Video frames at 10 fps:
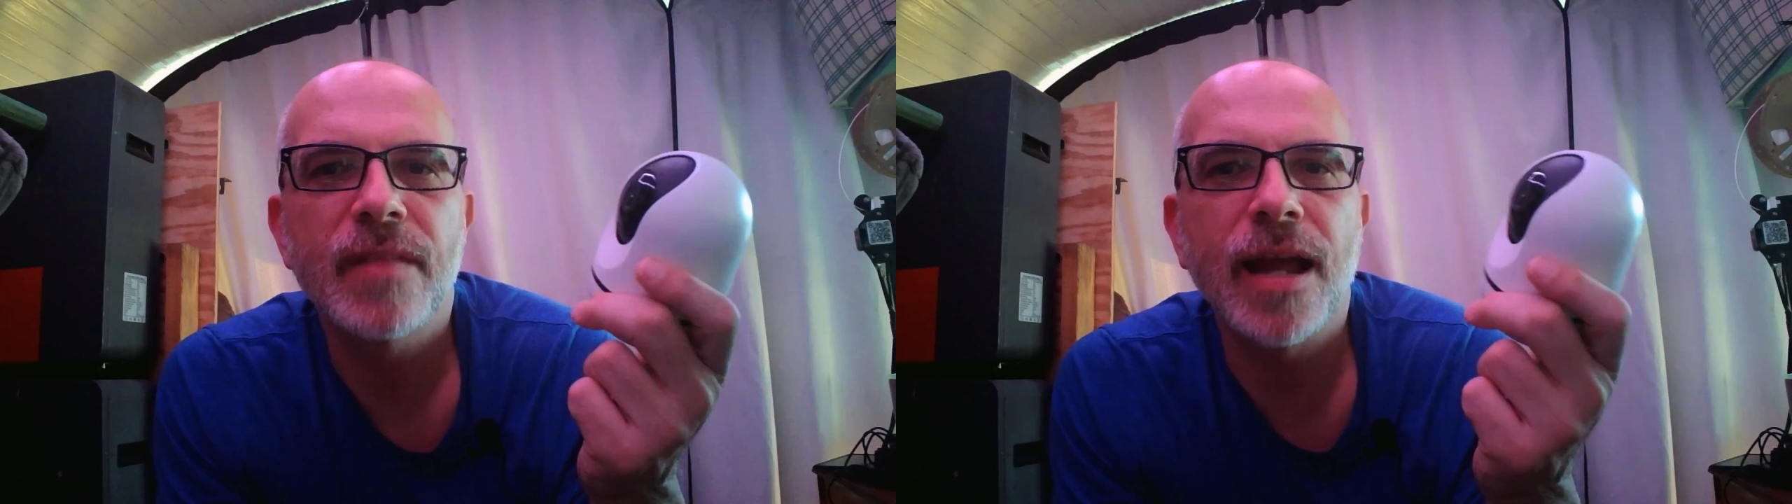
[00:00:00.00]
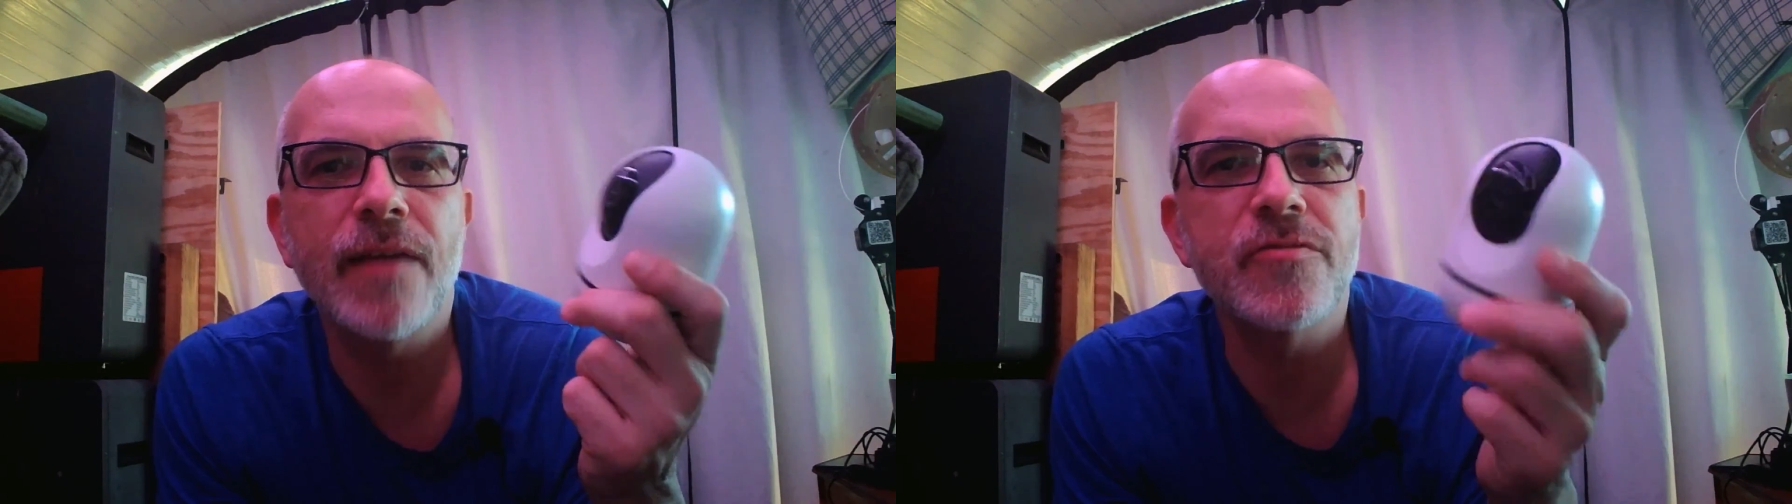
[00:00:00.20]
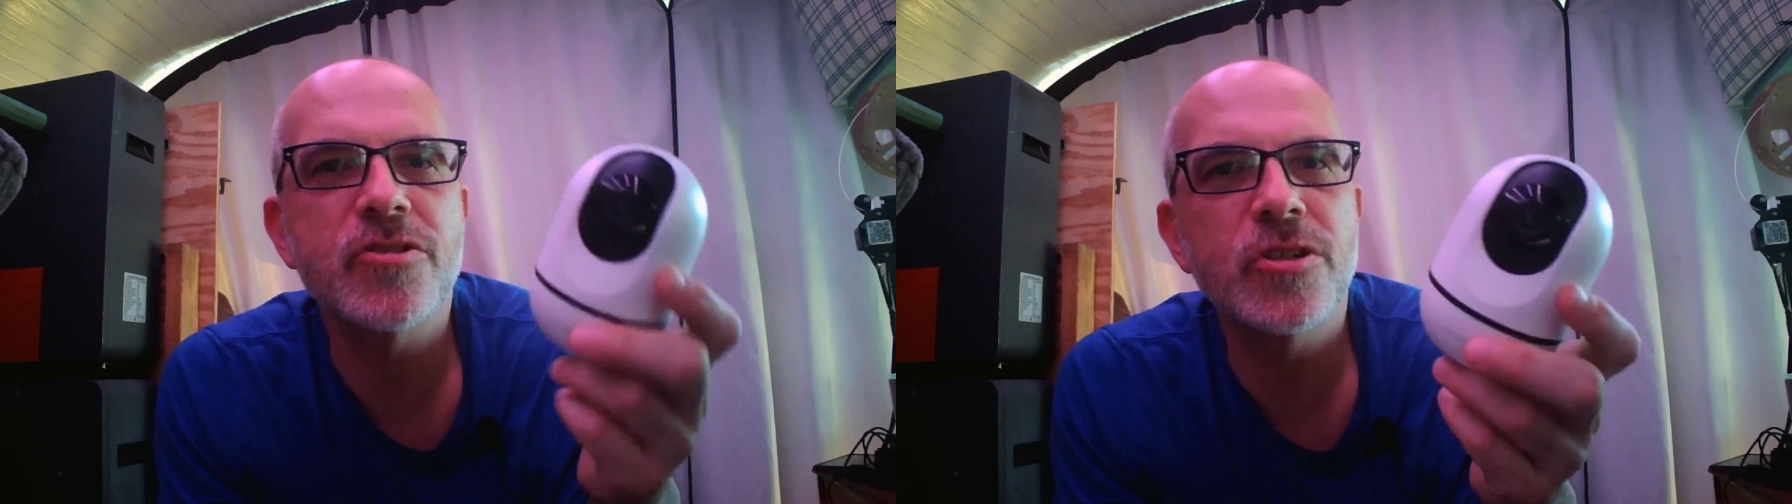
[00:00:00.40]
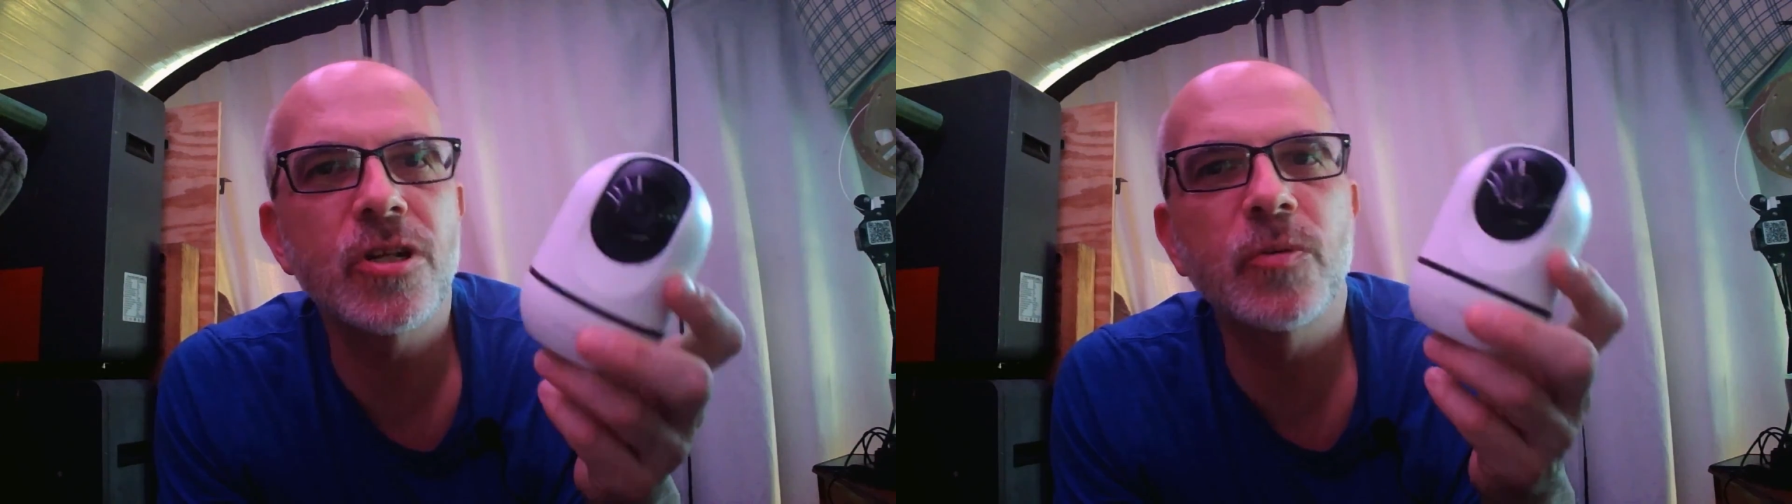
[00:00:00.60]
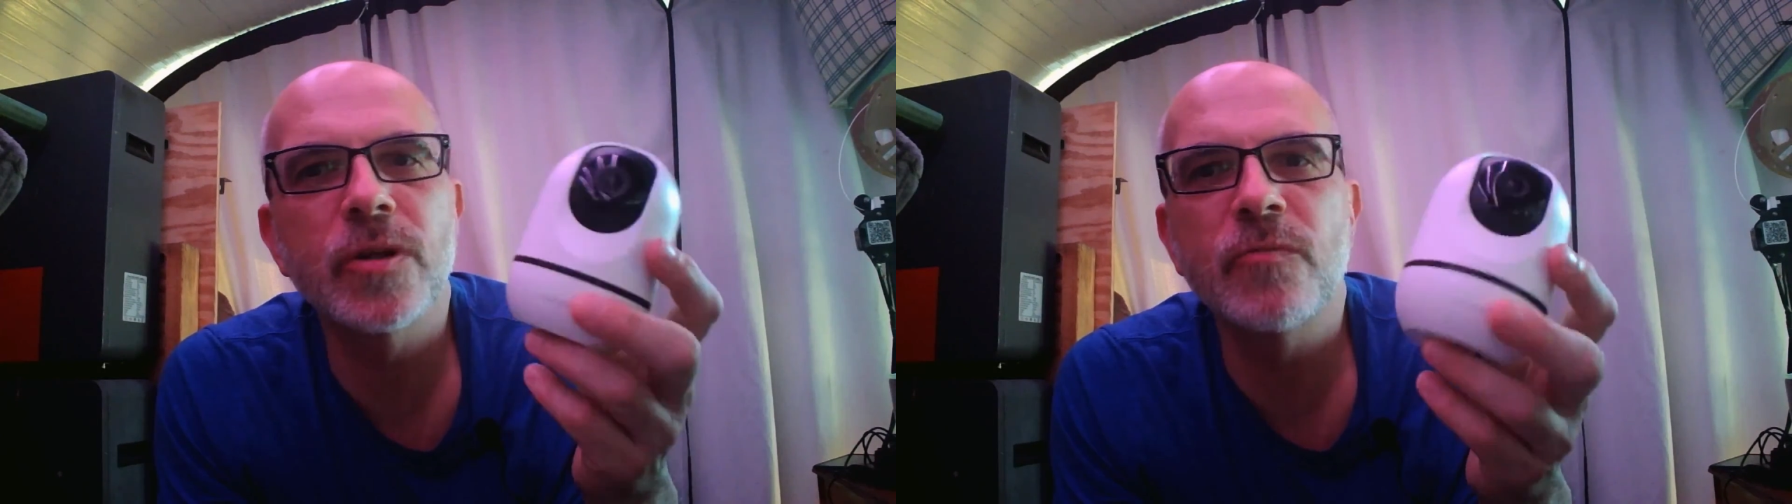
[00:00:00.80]
I for
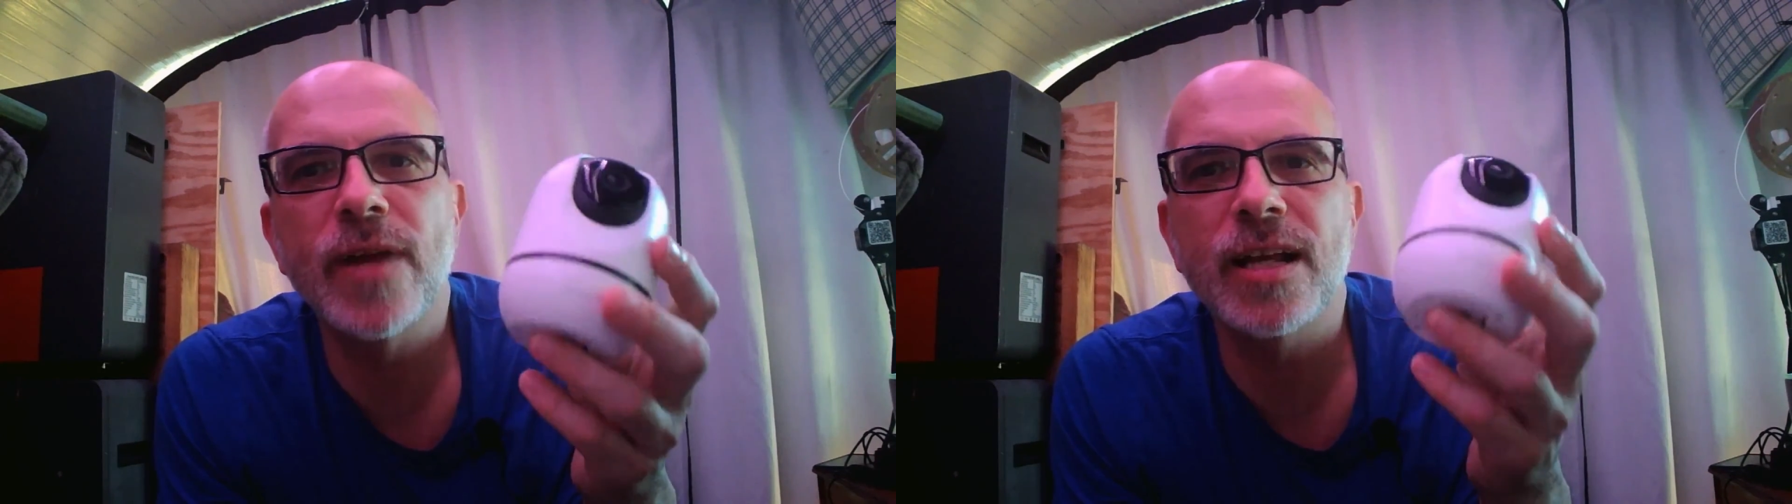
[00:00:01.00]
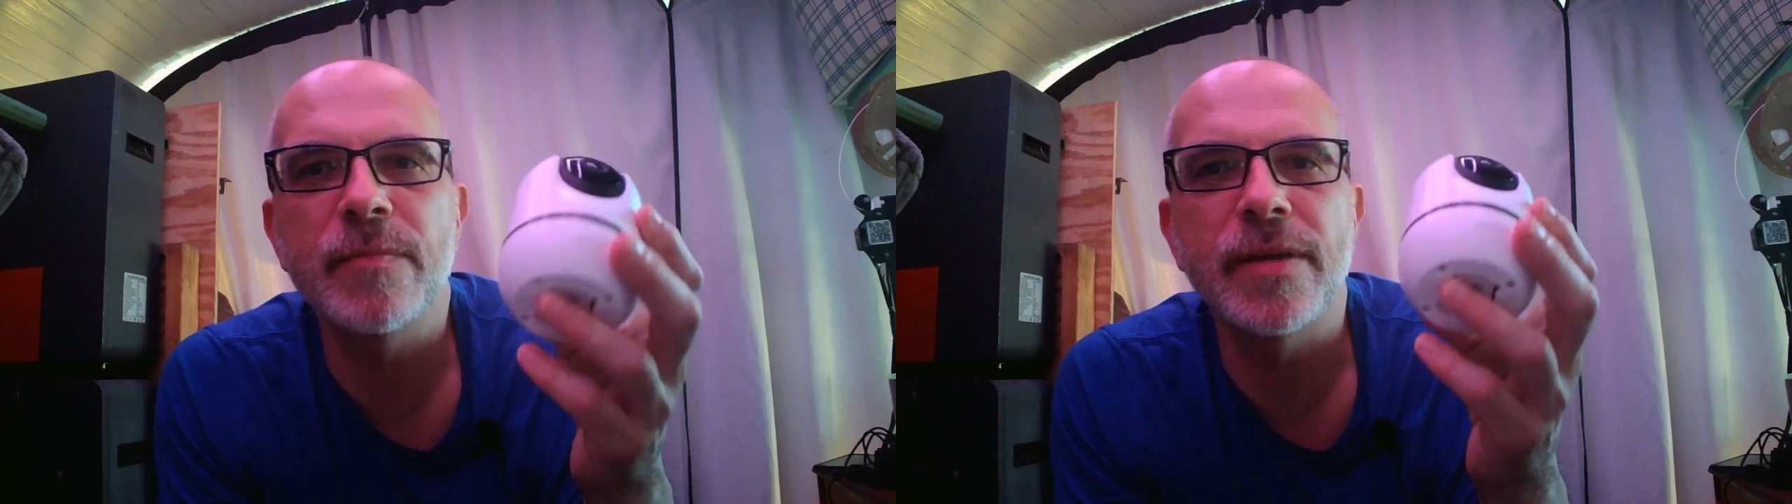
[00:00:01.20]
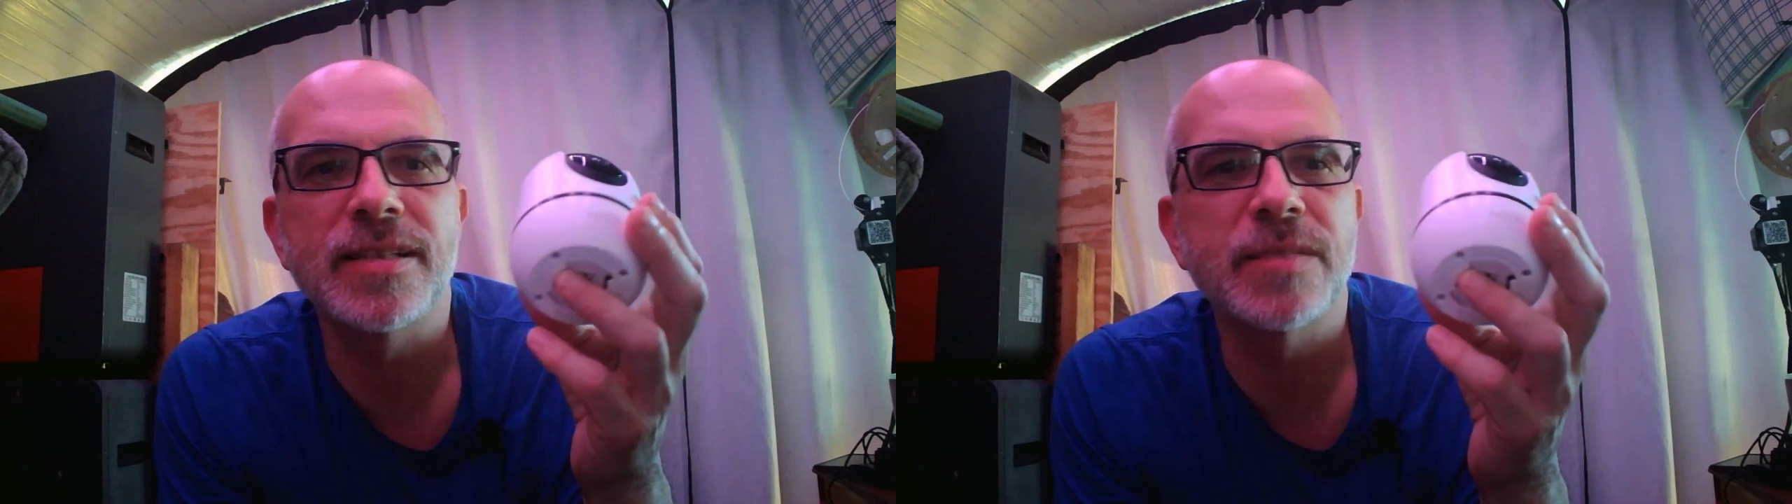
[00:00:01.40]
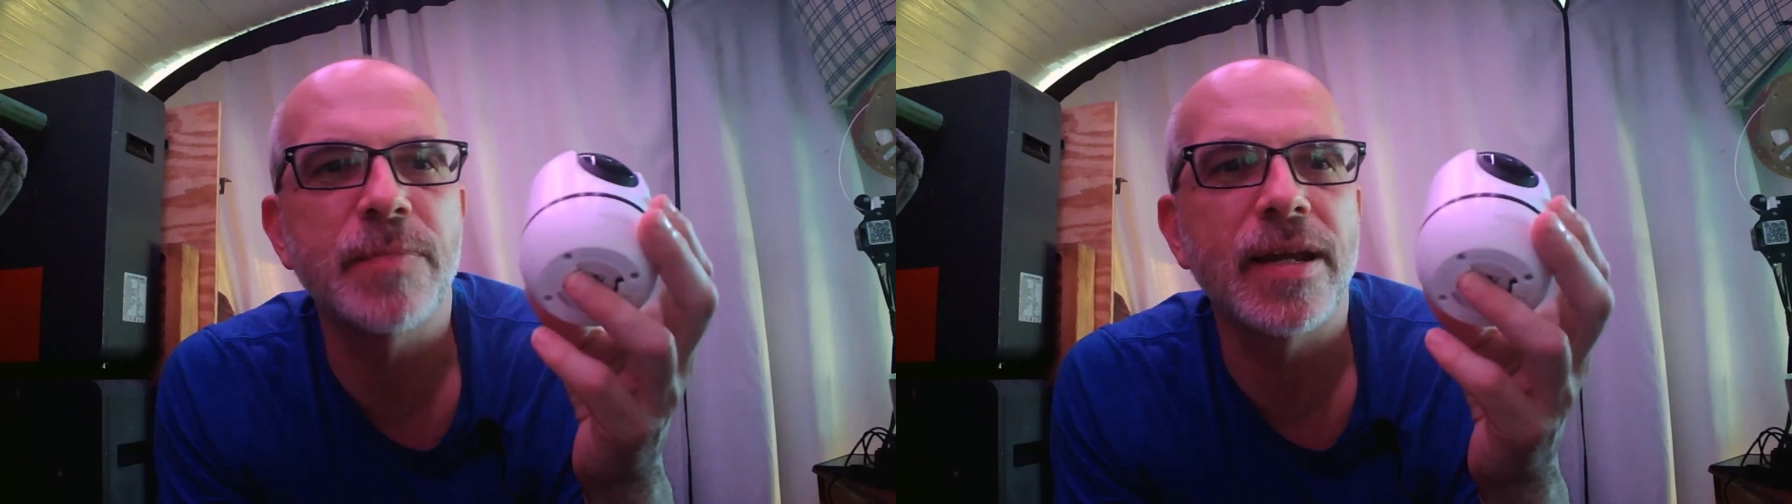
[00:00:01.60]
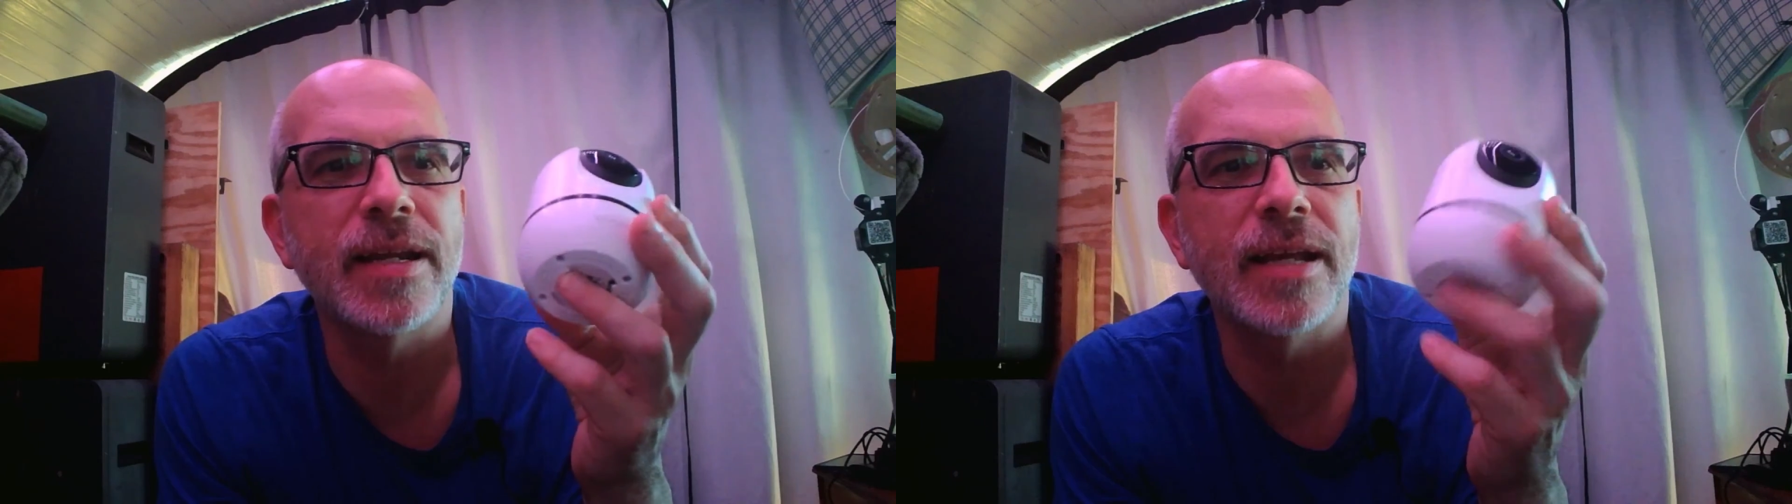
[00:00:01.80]
sure wouldn't recommend
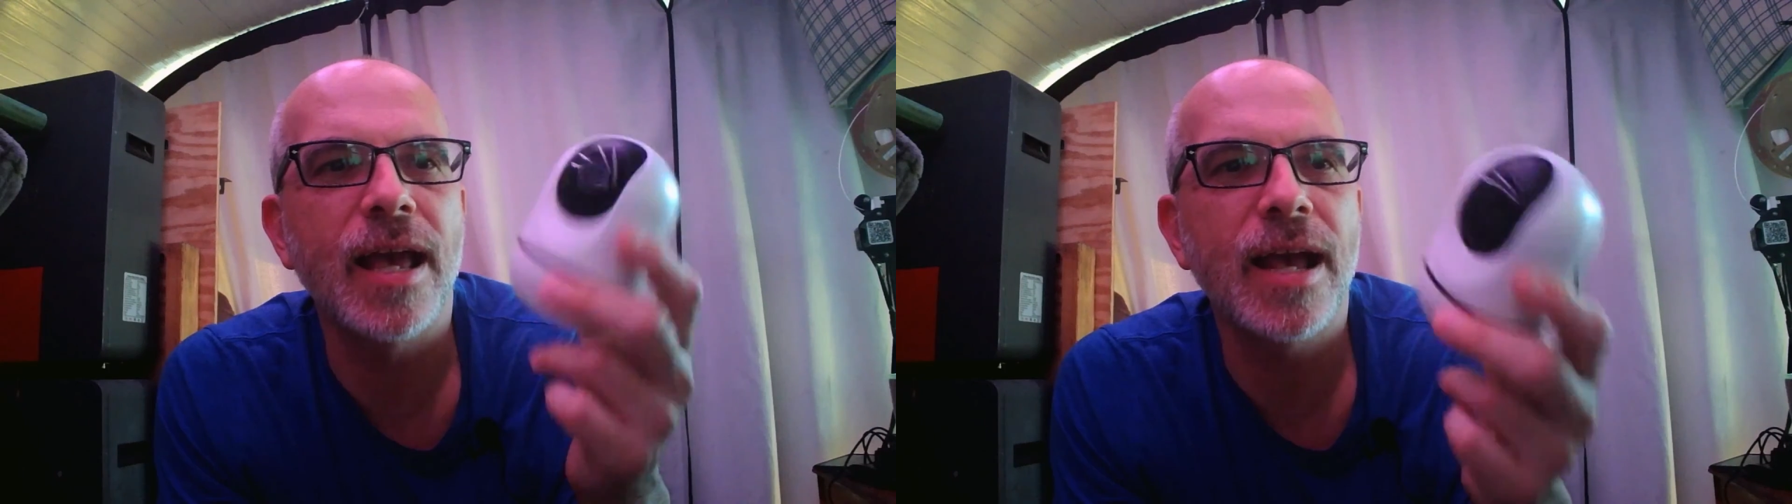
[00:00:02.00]
spending